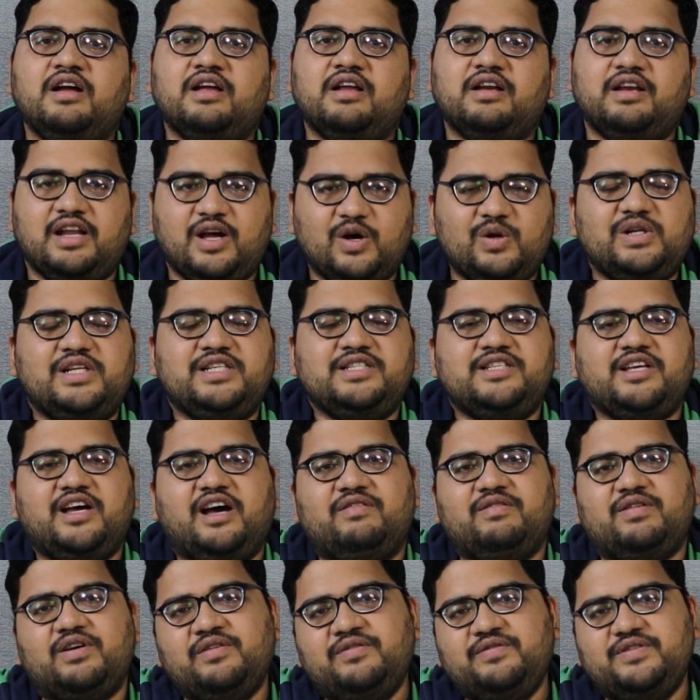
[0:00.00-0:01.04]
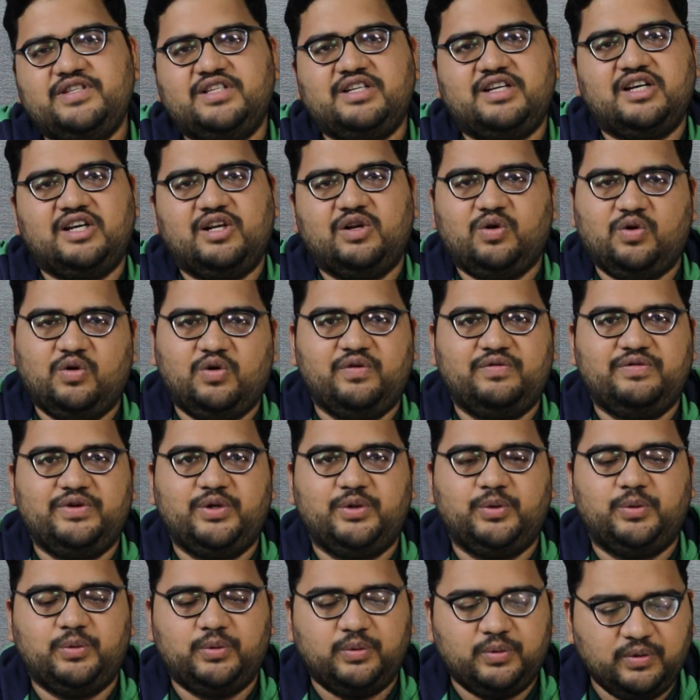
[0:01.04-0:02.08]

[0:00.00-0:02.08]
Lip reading: Now let's have a physical overview.